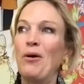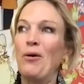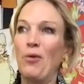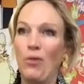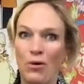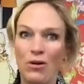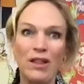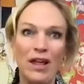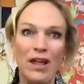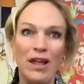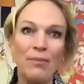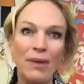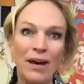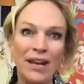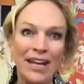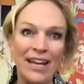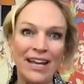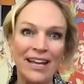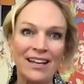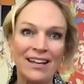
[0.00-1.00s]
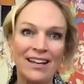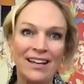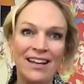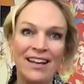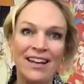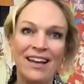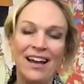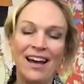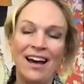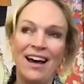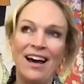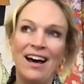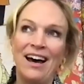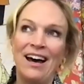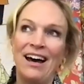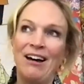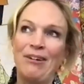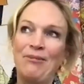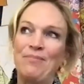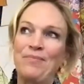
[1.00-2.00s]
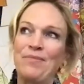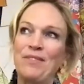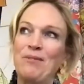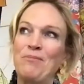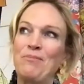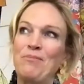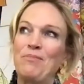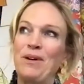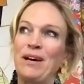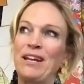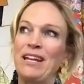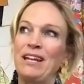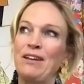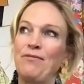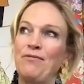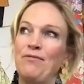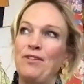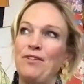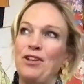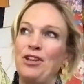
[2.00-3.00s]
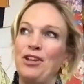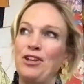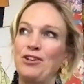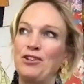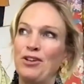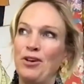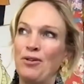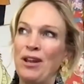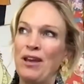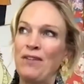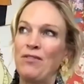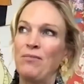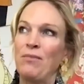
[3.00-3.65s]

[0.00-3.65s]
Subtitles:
or a lot of money. But if you don't have the